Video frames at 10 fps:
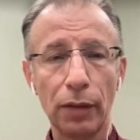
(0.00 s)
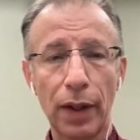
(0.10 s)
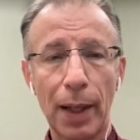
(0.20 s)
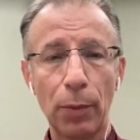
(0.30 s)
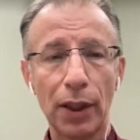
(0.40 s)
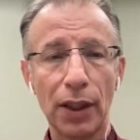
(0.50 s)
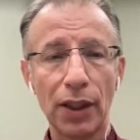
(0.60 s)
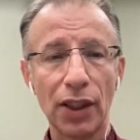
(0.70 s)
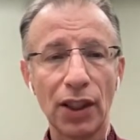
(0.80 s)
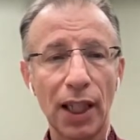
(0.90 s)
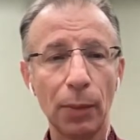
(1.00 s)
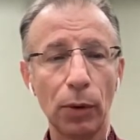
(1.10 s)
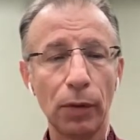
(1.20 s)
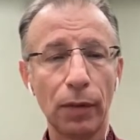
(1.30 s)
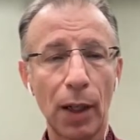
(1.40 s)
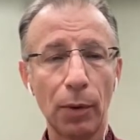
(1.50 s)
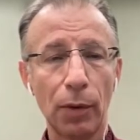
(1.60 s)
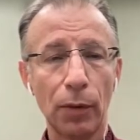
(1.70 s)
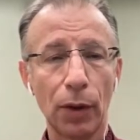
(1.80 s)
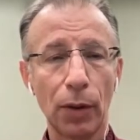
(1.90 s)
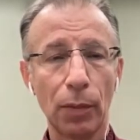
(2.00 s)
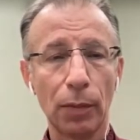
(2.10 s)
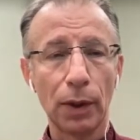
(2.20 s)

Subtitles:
vibrant, and sustainable environment for them?